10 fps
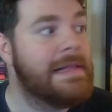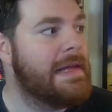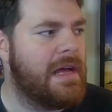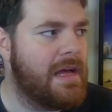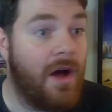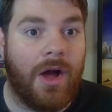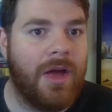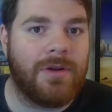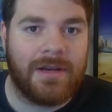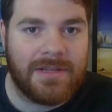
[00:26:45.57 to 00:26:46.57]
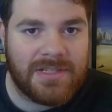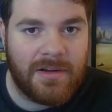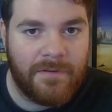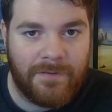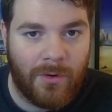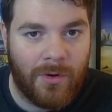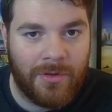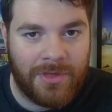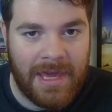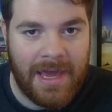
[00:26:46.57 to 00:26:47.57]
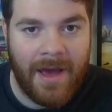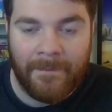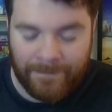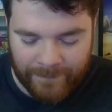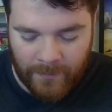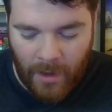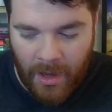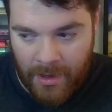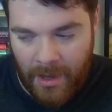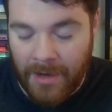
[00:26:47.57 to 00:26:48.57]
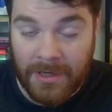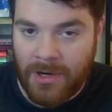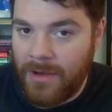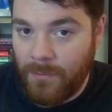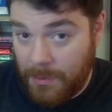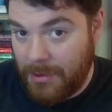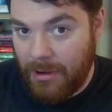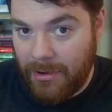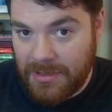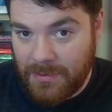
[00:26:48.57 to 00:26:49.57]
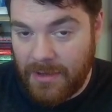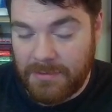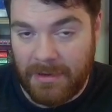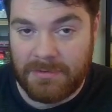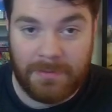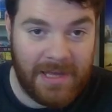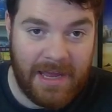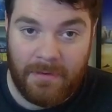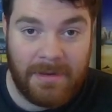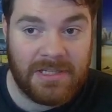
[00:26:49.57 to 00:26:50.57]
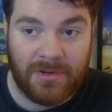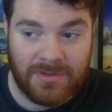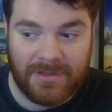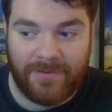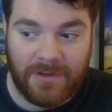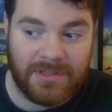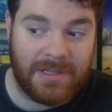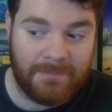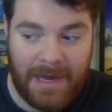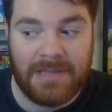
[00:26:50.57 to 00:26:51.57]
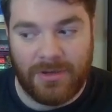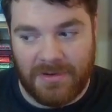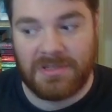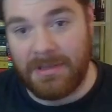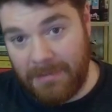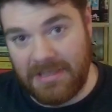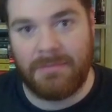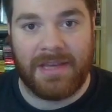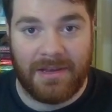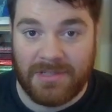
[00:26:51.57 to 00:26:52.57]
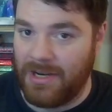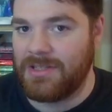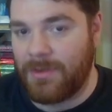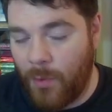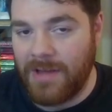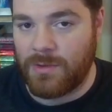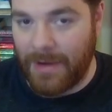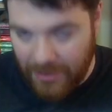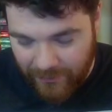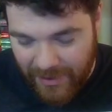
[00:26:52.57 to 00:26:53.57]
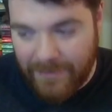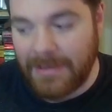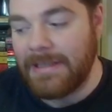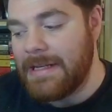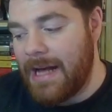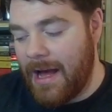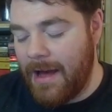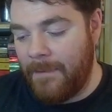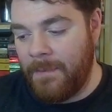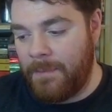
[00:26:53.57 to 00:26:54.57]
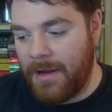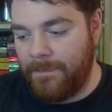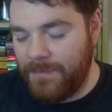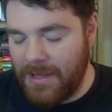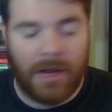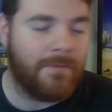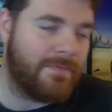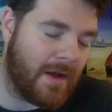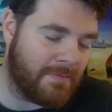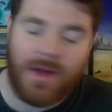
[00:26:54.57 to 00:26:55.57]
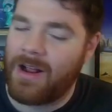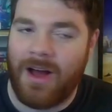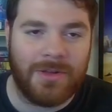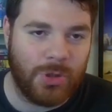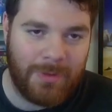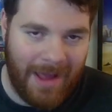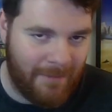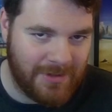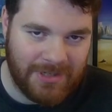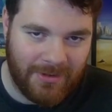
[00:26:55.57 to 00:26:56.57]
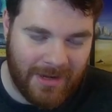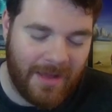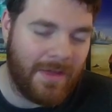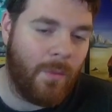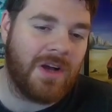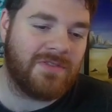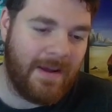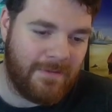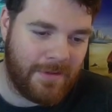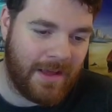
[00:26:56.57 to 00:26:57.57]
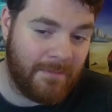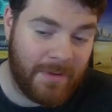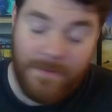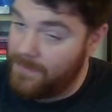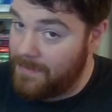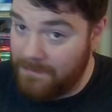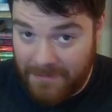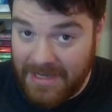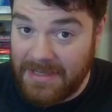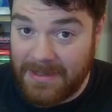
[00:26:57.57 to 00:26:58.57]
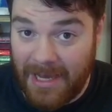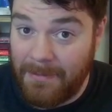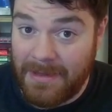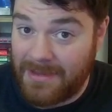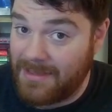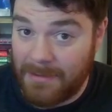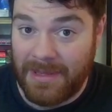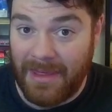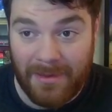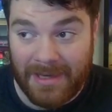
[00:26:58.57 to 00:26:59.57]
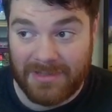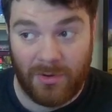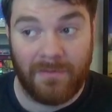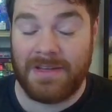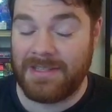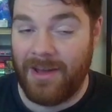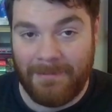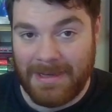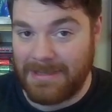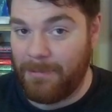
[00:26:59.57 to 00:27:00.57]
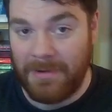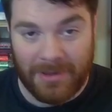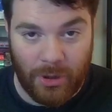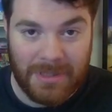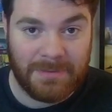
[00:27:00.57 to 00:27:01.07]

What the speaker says: Iodolus for the Onion Knight would be quite good as well. Be able to play him immediately onto the field to then pay 2 crystals and play something else. You know, it's quite a swing in your favour. But, you know, I can't talk about every single card that works for everything. But please tell me something that you think is obvious that I missed. Pop it in the comments